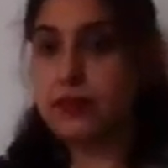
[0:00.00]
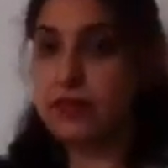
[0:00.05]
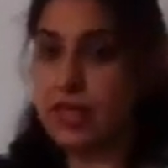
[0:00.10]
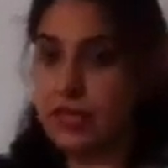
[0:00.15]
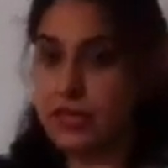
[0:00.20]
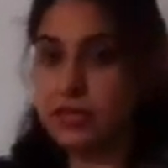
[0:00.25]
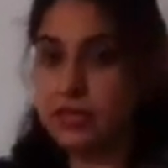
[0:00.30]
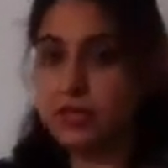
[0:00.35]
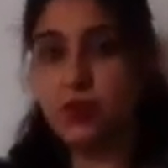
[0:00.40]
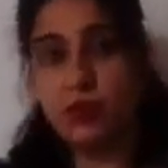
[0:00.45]

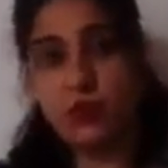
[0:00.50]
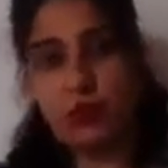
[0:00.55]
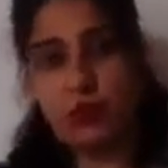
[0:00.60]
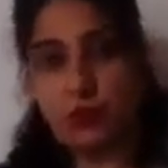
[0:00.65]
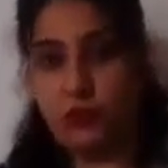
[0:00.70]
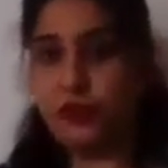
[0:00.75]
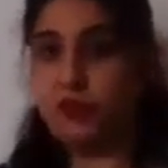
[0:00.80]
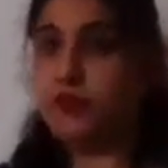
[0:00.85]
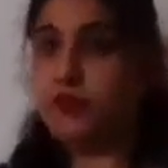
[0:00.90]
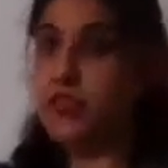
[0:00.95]
Yes or
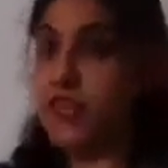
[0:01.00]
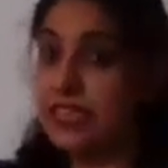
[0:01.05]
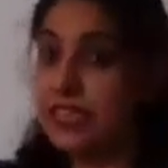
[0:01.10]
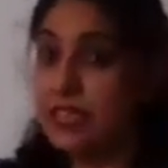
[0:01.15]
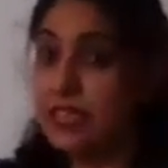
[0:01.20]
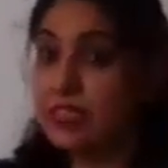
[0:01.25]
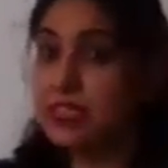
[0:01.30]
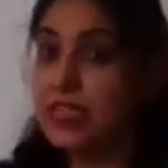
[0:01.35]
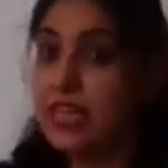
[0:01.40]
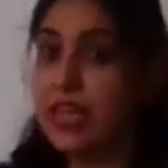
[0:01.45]
no? If
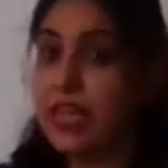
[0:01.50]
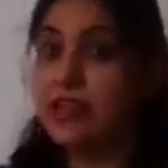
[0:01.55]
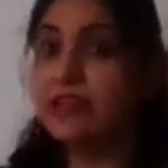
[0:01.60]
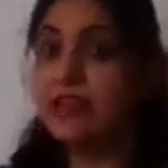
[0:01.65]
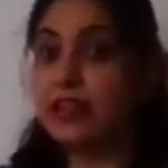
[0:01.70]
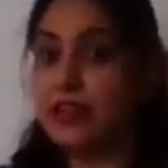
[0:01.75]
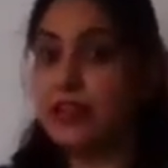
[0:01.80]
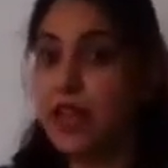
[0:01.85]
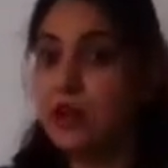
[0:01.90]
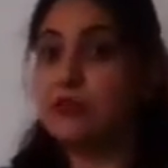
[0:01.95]
yes is there,
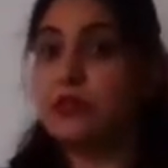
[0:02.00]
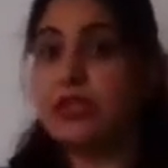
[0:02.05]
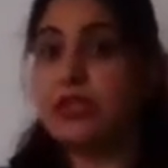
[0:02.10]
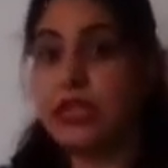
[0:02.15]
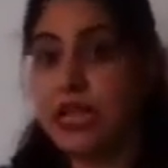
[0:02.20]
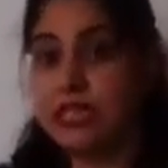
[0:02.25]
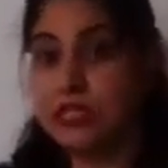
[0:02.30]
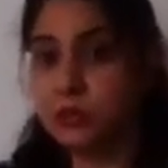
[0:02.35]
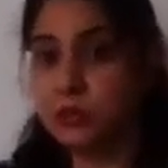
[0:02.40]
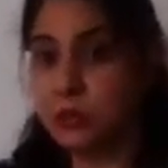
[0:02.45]
then count
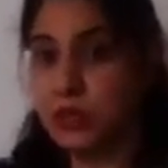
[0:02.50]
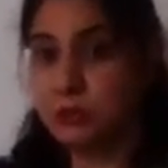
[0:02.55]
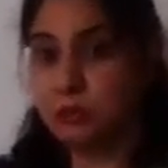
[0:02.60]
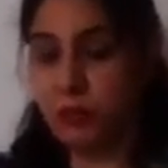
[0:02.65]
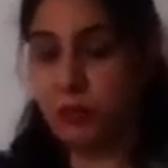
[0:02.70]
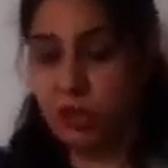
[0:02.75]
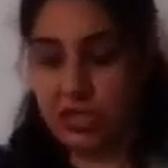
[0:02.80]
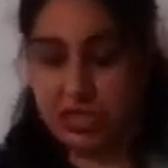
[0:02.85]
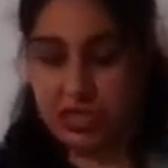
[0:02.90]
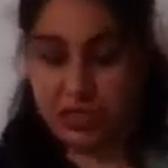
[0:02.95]
it as 1
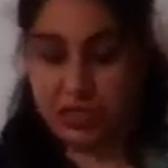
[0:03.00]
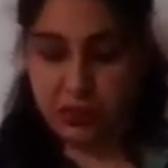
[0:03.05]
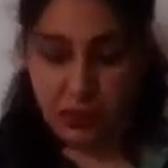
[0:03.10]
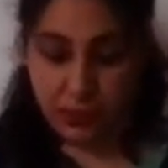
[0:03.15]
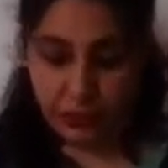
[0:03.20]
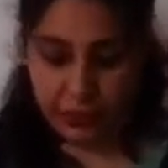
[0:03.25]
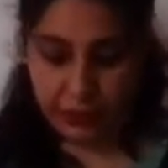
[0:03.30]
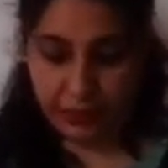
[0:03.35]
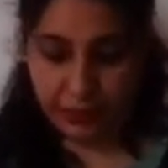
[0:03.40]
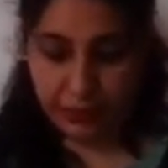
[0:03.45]
point.
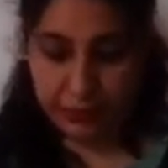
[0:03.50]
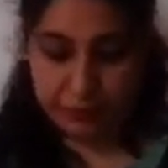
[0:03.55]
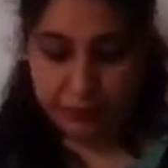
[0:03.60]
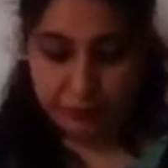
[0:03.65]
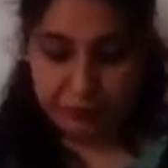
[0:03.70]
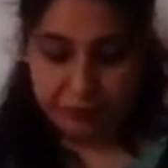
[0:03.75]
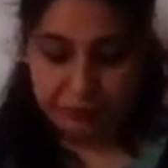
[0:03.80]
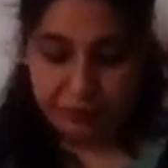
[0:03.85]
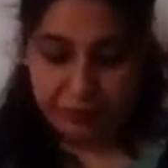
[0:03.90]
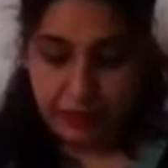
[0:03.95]
Okay.
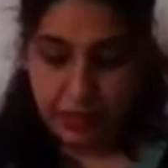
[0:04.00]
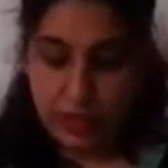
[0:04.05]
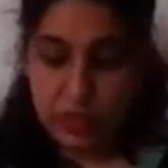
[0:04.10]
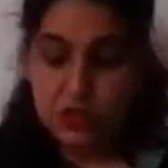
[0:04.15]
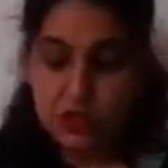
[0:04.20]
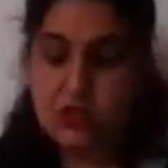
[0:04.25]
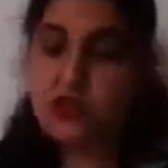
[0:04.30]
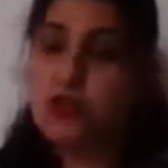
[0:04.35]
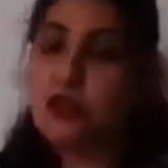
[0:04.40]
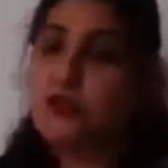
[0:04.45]

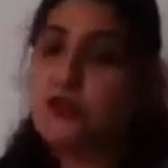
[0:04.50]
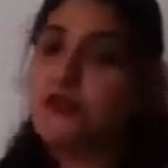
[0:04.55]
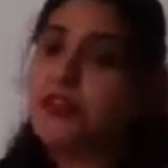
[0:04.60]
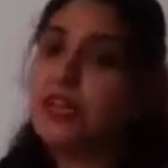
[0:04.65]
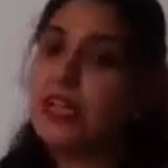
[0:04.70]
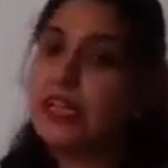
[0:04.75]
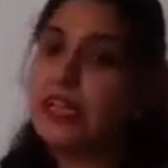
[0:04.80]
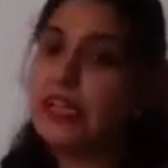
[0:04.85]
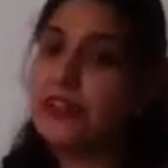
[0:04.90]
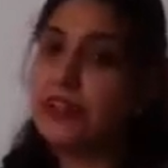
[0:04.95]
Do you
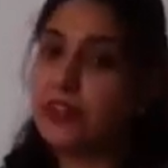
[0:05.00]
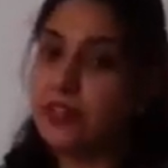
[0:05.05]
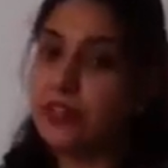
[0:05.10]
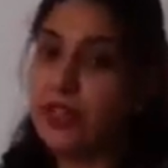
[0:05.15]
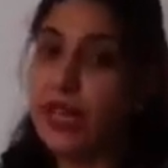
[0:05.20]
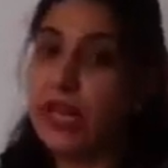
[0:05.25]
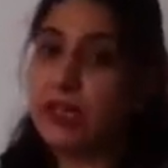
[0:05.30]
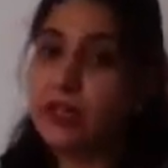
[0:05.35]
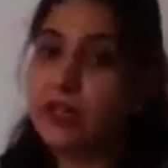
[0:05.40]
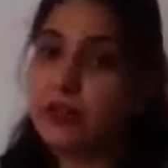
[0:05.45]
feel
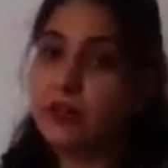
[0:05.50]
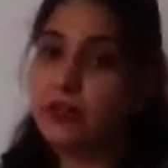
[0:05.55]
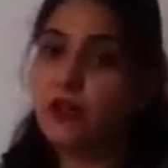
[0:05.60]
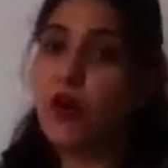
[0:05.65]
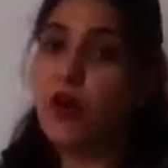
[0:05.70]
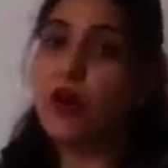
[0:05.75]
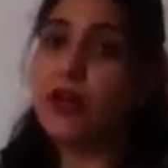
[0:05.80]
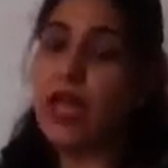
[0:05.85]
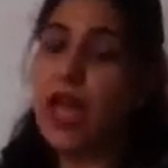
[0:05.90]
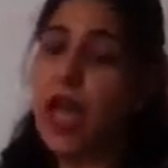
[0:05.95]

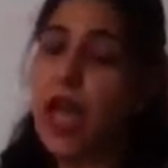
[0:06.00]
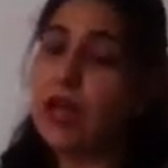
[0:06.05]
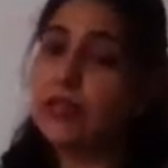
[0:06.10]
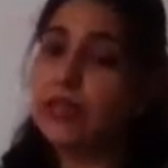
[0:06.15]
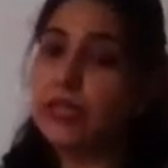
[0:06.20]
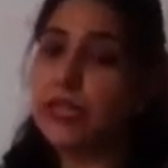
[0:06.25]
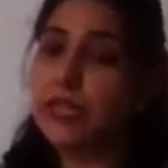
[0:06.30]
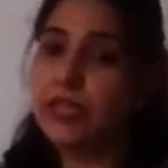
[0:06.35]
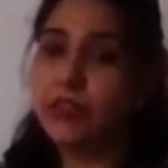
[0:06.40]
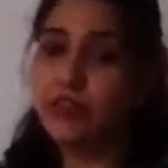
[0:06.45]
irritated or
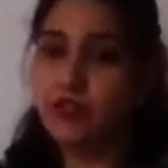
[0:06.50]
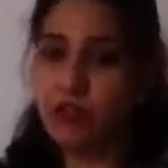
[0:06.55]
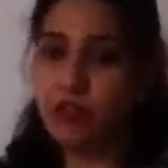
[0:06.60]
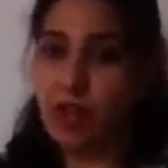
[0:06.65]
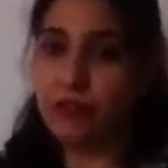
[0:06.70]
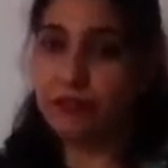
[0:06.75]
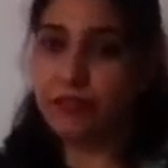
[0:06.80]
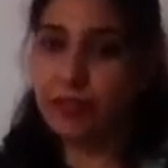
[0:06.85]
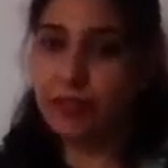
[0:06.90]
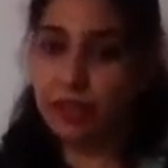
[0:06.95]
angry in
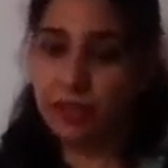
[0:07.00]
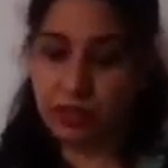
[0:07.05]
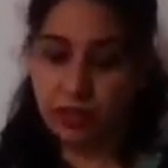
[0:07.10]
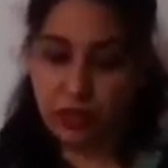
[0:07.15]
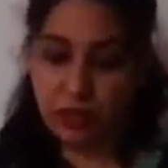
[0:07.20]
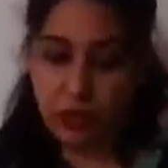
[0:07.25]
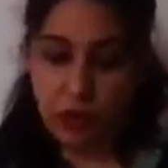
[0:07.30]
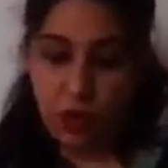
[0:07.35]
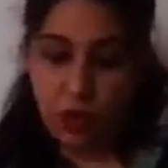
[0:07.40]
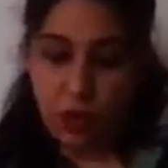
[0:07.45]
traffic
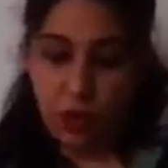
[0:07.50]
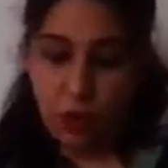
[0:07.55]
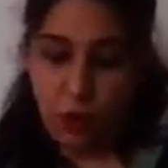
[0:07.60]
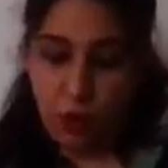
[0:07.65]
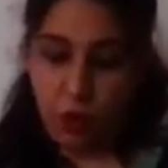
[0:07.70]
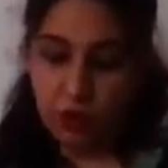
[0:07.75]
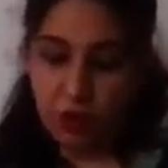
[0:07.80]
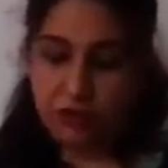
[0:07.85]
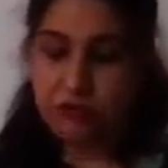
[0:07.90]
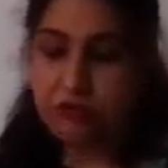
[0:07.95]

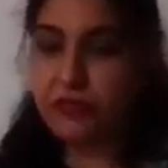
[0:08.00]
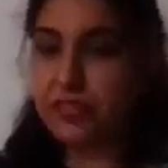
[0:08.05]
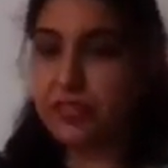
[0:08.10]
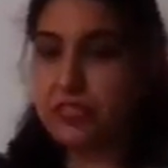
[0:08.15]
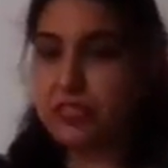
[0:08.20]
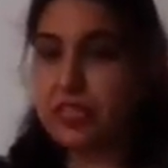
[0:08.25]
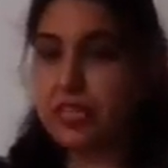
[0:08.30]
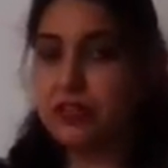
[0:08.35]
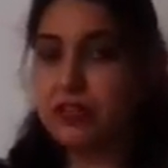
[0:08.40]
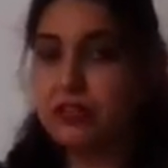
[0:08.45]
or
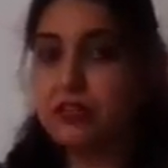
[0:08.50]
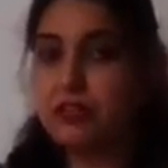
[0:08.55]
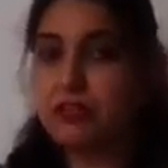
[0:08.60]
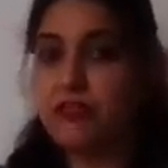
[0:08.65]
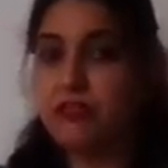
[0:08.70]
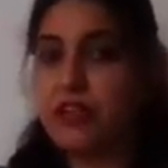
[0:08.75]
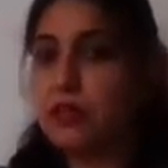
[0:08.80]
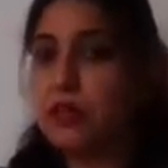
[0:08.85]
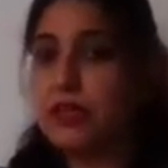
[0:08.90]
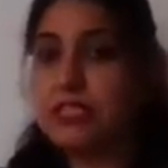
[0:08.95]
frustrated
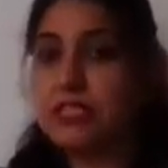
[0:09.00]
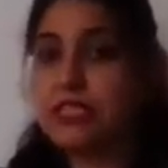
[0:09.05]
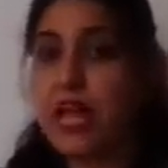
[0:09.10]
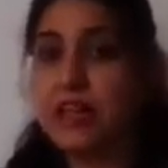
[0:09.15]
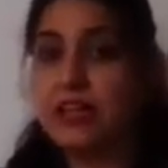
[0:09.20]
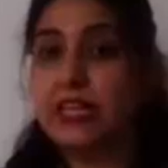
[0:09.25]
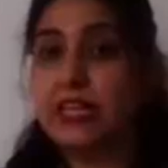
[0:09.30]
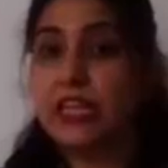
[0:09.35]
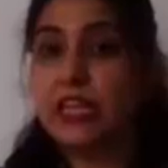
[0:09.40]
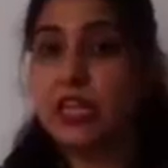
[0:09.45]
when you're
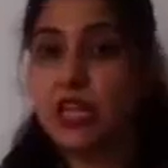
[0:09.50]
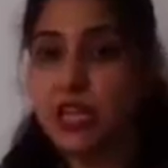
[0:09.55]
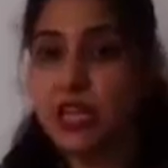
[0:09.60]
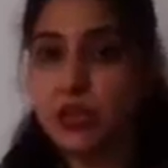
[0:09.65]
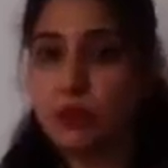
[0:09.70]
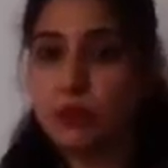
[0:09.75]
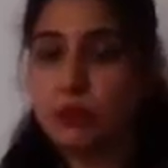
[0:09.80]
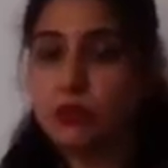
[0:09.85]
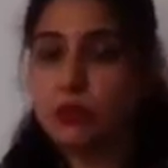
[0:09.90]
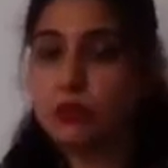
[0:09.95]
standing in a
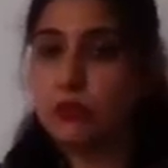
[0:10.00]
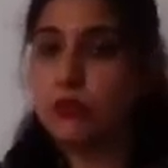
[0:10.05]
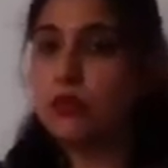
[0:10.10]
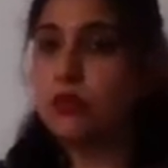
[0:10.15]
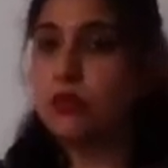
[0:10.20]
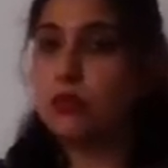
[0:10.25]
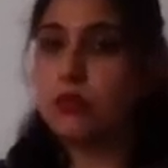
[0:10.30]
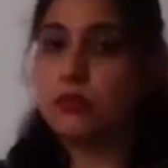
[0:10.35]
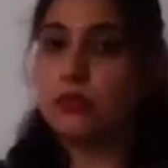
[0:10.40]
queue?